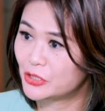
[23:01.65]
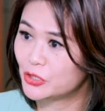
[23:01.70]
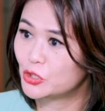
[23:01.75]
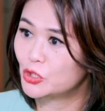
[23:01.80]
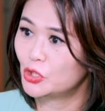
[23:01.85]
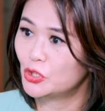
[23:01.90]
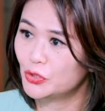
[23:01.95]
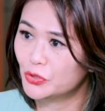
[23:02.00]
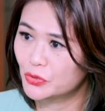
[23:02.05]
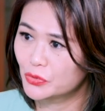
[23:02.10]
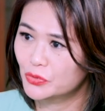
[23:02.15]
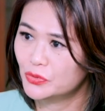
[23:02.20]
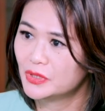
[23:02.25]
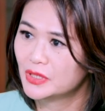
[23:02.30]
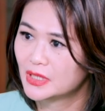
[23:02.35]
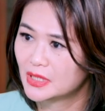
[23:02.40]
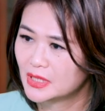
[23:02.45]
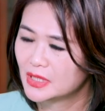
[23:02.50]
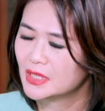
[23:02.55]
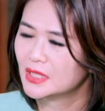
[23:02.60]
the glue
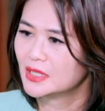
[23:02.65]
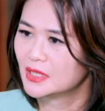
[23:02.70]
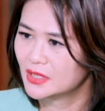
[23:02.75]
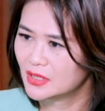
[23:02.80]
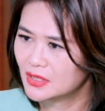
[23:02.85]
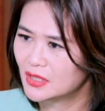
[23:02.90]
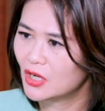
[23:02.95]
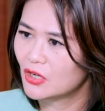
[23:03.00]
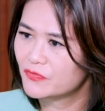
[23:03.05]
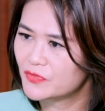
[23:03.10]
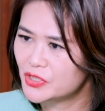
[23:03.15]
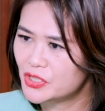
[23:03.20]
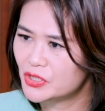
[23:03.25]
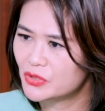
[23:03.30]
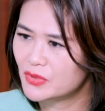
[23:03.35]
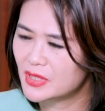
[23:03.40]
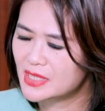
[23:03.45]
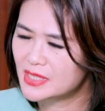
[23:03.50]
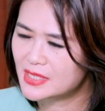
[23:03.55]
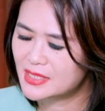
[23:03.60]
of the
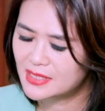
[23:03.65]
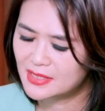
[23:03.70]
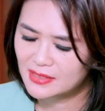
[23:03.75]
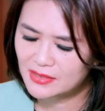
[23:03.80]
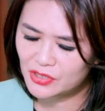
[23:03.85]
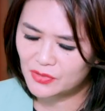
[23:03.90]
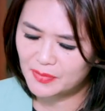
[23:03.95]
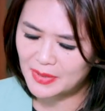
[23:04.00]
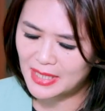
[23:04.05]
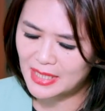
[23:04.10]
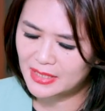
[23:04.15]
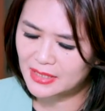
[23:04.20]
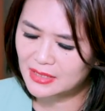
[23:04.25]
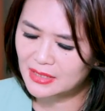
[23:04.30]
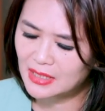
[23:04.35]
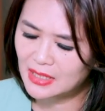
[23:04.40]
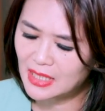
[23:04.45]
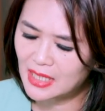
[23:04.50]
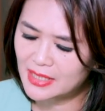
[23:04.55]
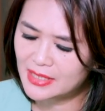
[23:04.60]
US-Japan
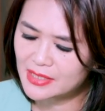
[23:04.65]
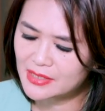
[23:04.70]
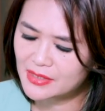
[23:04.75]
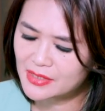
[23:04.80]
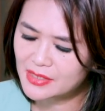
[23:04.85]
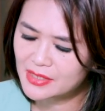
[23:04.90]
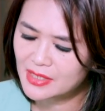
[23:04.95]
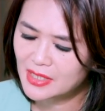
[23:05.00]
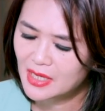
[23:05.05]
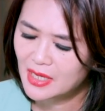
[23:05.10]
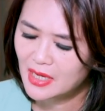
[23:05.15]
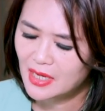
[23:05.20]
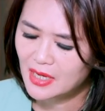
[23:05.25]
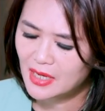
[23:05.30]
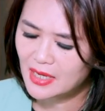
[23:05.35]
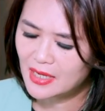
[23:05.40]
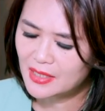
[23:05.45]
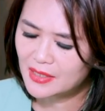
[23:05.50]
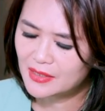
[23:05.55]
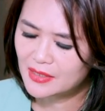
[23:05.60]
alliance.
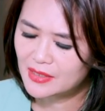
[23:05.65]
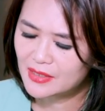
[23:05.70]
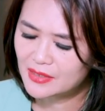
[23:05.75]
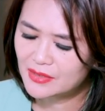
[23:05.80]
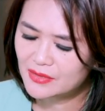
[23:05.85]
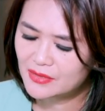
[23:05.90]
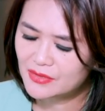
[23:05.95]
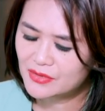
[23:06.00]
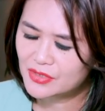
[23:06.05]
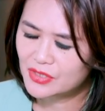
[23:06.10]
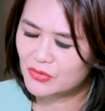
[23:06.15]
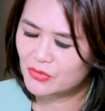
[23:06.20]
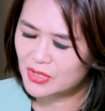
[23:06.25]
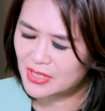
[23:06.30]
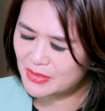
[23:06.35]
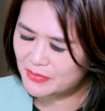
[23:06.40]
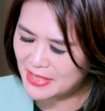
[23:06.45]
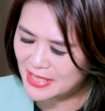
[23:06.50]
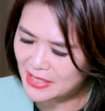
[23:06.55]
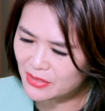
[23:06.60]
So what
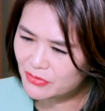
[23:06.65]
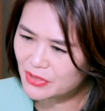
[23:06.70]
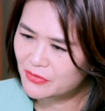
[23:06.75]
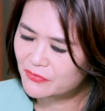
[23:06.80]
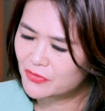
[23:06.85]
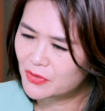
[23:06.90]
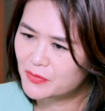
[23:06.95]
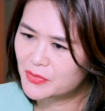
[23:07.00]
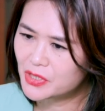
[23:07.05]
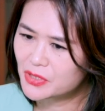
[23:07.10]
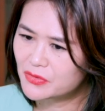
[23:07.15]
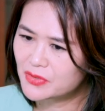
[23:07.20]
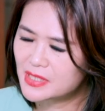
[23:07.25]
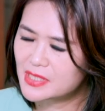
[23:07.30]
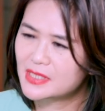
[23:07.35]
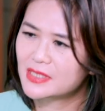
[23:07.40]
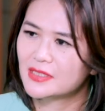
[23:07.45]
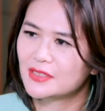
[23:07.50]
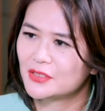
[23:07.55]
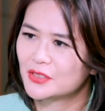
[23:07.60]
I'm hearing from you
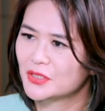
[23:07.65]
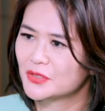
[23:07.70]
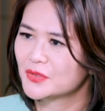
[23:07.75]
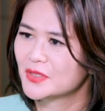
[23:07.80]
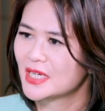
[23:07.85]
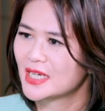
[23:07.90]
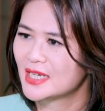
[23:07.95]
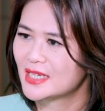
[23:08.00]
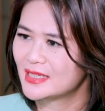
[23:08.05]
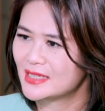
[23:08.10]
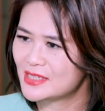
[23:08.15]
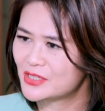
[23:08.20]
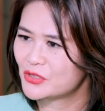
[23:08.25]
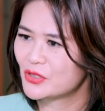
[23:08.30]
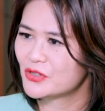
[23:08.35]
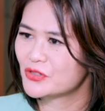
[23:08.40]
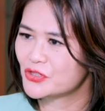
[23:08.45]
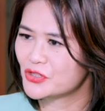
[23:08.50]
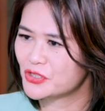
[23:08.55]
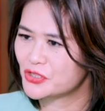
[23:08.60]
is, it's
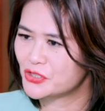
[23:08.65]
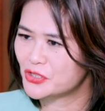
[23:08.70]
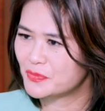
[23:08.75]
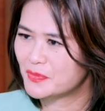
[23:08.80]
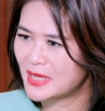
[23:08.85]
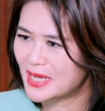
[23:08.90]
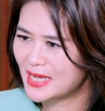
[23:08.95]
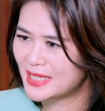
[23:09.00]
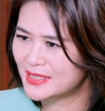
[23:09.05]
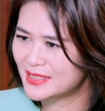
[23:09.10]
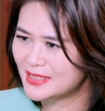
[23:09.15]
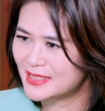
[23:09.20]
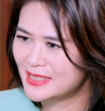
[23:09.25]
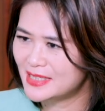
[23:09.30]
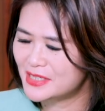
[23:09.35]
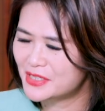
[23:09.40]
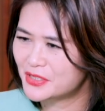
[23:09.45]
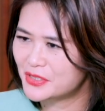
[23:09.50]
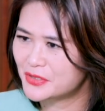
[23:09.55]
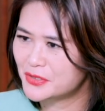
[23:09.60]
not just Japan that
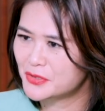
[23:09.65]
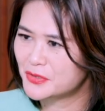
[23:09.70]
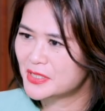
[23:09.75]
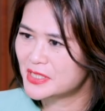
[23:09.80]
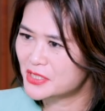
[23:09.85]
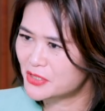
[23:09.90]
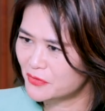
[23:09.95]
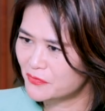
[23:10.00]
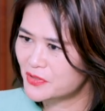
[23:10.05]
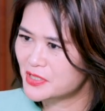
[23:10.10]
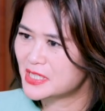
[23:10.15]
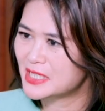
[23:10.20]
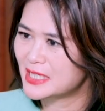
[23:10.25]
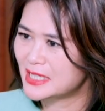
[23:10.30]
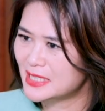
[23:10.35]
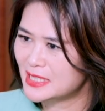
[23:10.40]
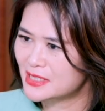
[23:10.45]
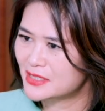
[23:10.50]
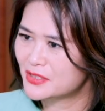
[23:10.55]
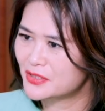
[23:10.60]
needs to do this.
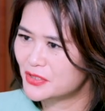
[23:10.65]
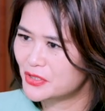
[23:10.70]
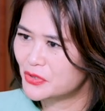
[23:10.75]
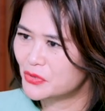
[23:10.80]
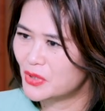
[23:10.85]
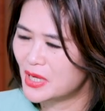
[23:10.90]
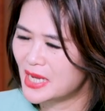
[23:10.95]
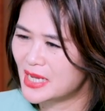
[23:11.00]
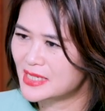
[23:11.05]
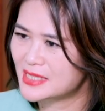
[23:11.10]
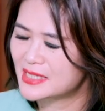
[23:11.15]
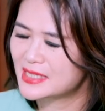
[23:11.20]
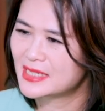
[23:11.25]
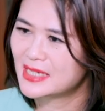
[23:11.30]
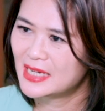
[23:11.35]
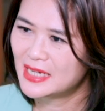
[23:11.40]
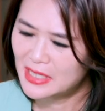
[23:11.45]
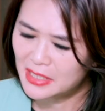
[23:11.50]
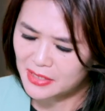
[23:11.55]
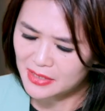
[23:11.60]
Obviously, it's the US.
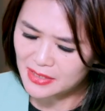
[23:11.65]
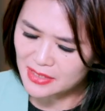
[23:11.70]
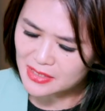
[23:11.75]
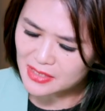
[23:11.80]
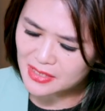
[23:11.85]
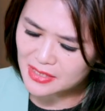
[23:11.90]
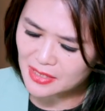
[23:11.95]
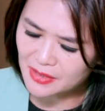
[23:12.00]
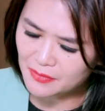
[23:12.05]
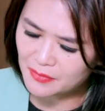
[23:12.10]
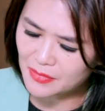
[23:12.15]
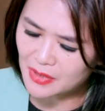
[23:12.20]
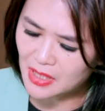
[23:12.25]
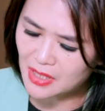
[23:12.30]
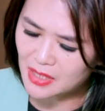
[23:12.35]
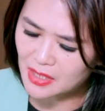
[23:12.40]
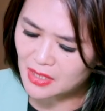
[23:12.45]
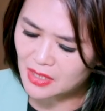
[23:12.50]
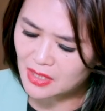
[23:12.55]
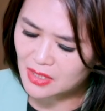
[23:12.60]
There's some
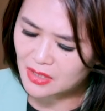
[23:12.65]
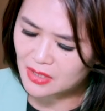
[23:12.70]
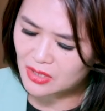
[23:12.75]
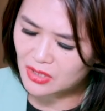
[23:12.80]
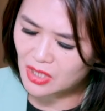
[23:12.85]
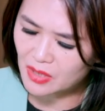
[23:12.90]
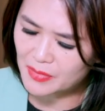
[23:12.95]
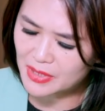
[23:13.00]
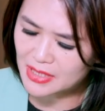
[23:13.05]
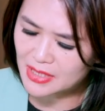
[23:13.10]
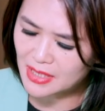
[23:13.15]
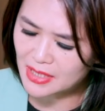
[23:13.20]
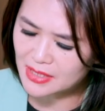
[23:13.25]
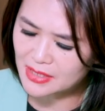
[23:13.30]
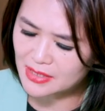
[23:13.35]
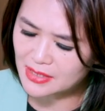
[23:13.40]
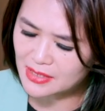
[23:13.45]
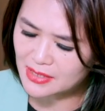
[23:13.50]
commentator,